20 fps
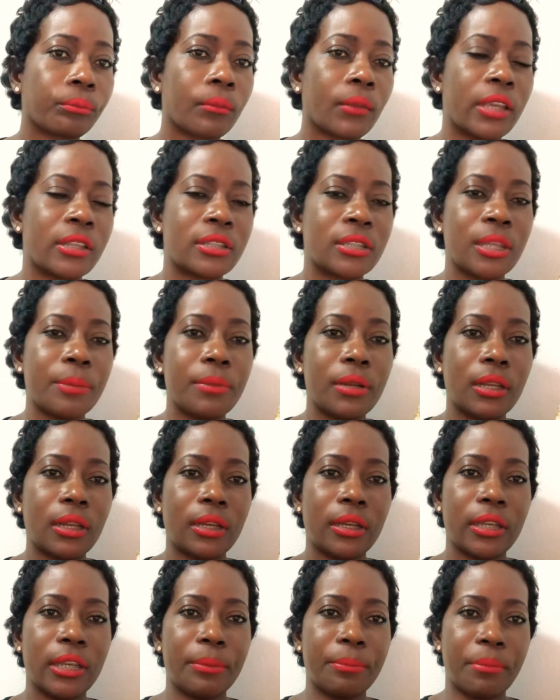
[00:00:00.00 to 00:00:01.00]
It's similar,
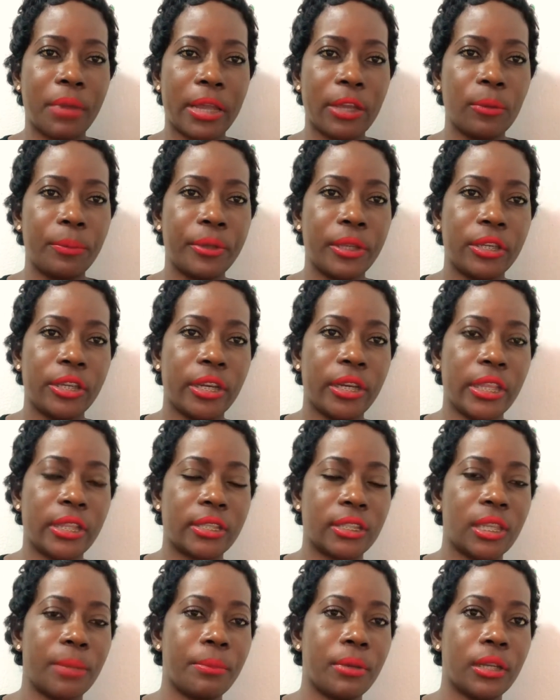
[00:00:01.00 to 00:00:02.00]
in my opinion, it's
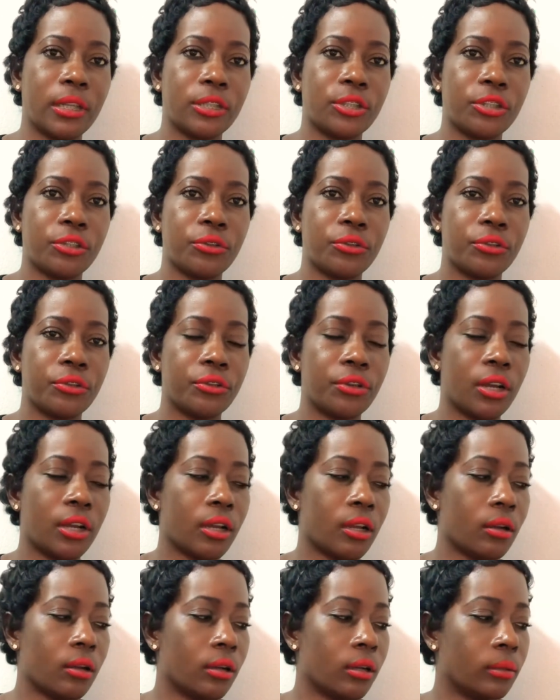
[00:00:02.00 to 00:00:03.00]
similar to, uh,
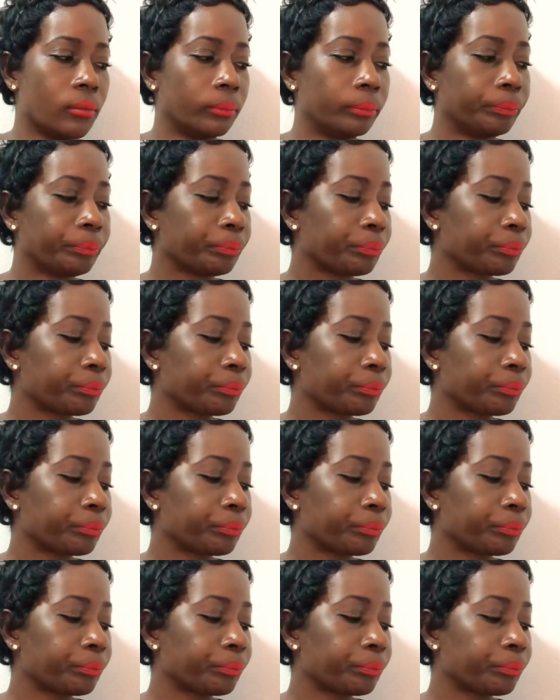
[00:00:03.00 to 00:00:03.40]
um,